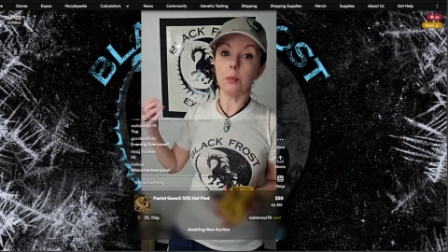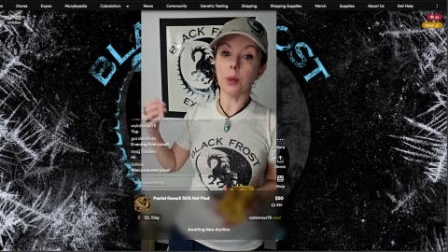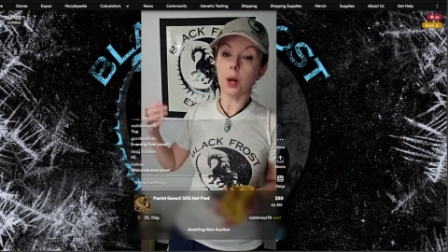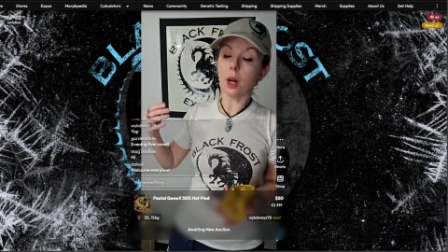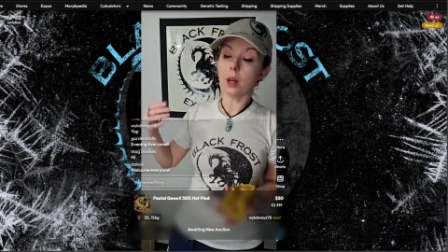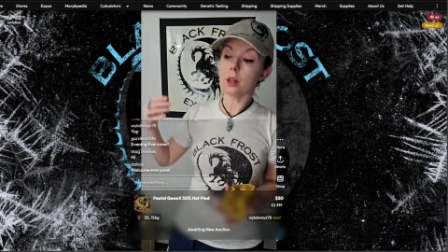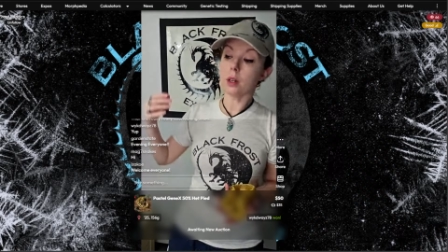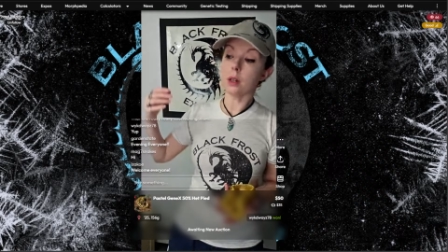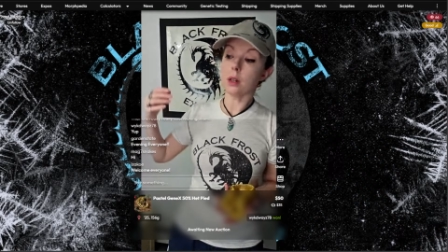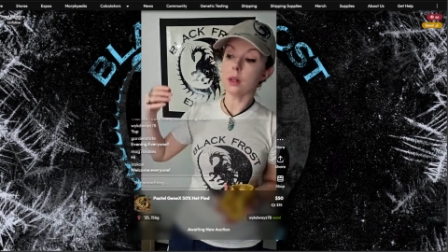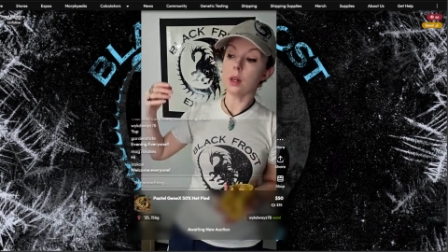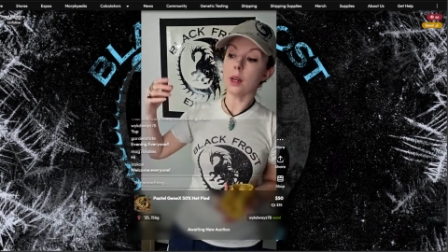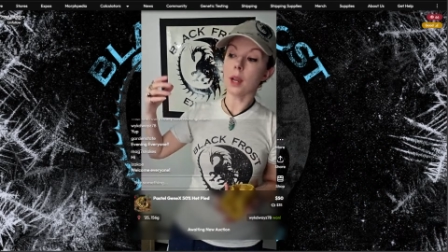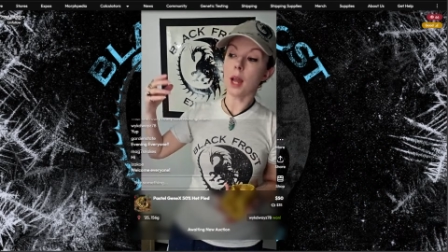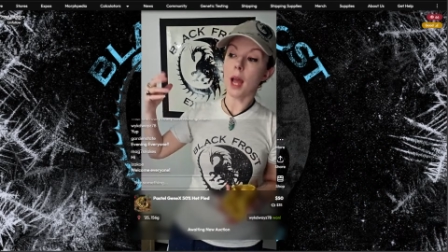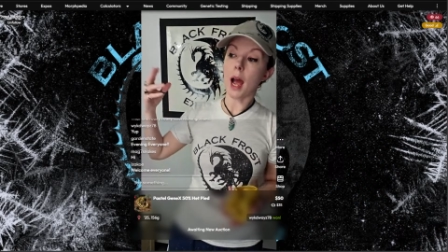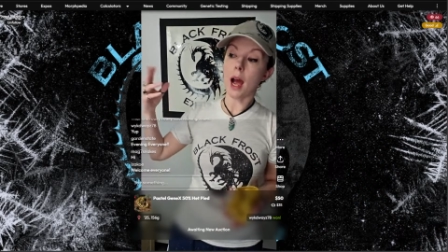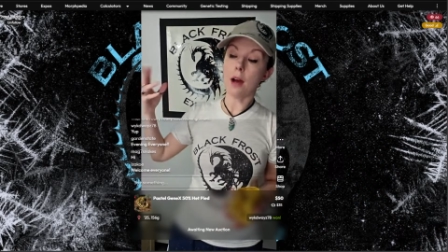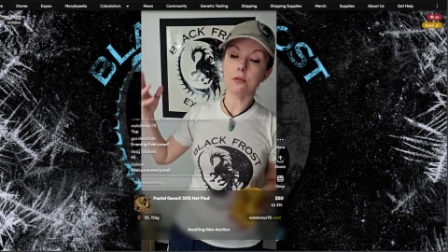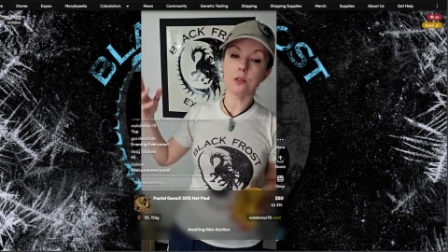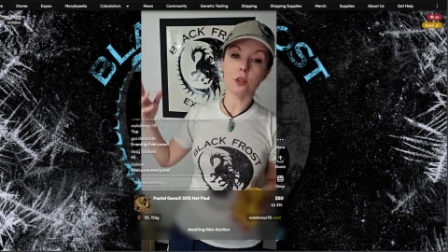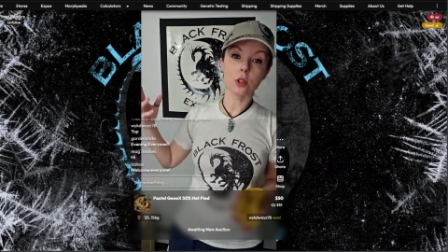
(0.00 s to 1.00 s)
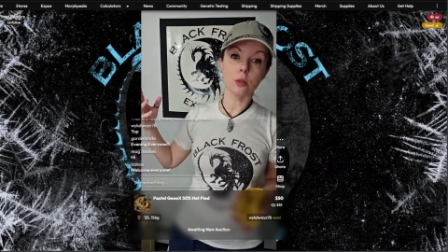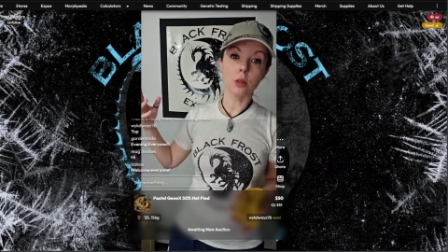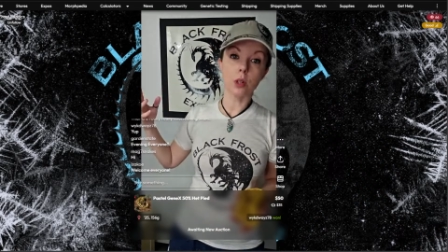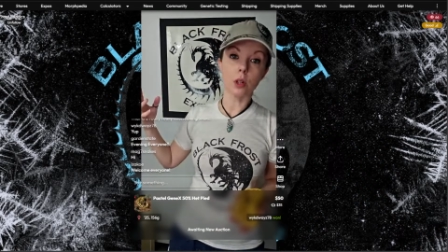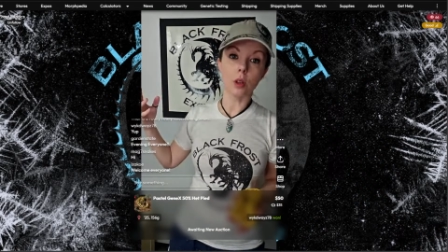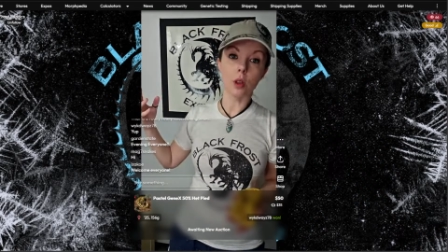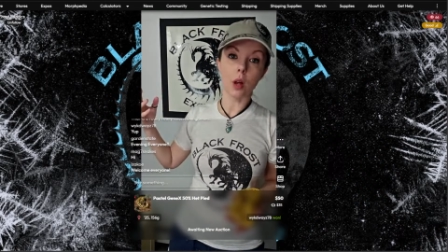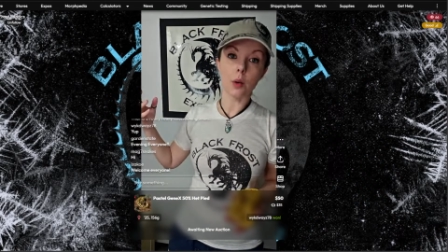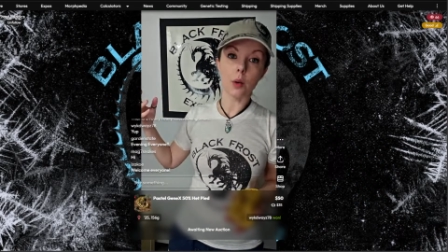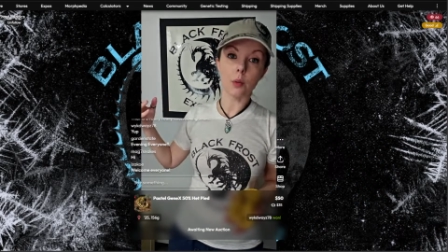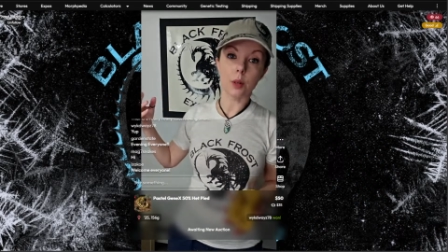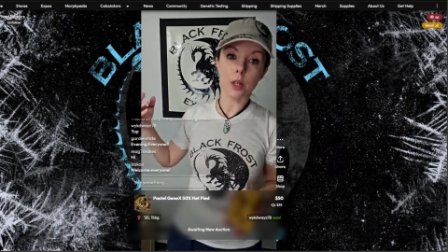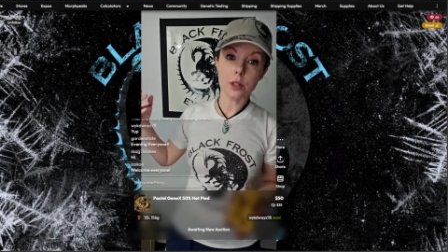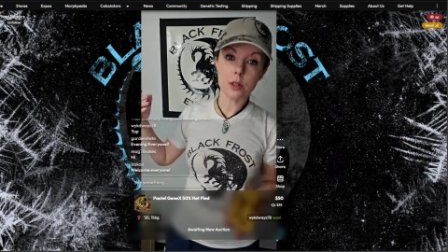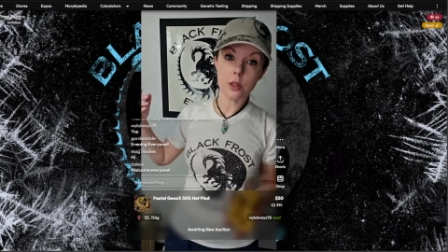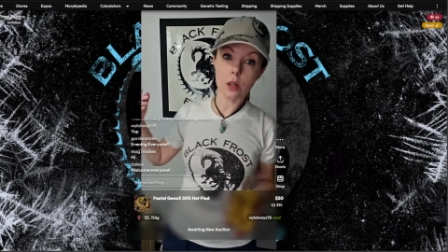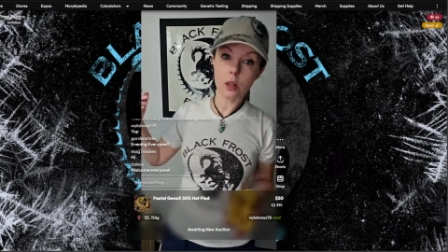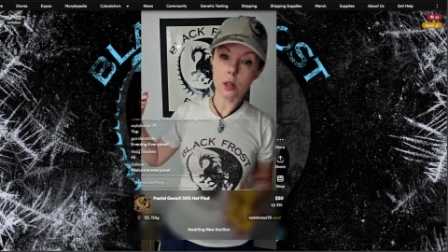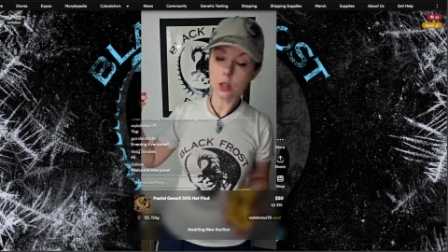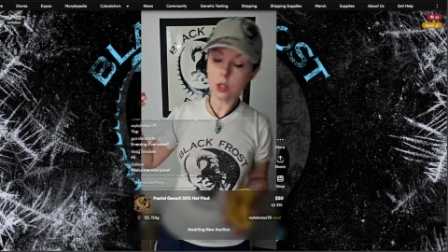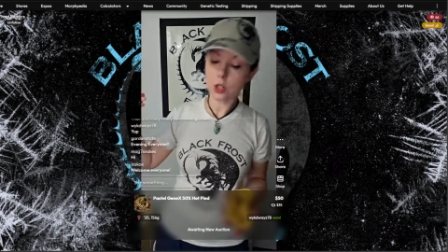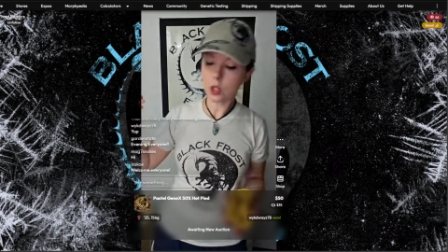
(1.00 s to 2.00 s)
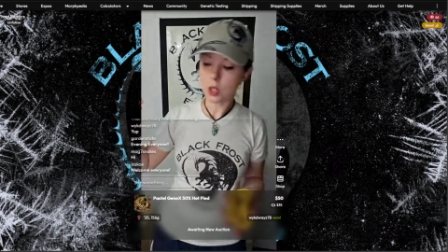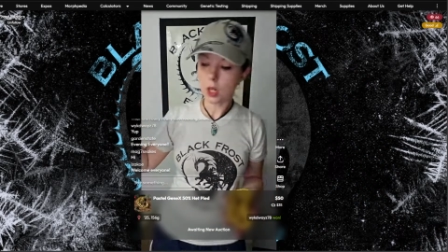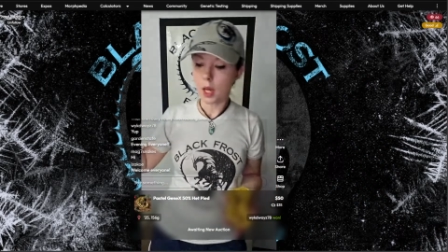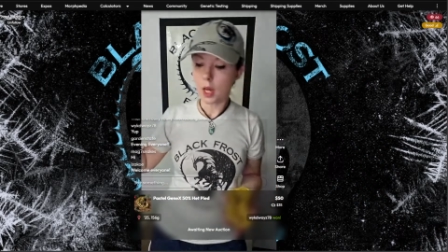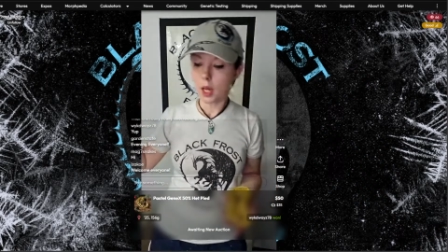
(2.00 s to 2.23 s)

But after doing a lot of research,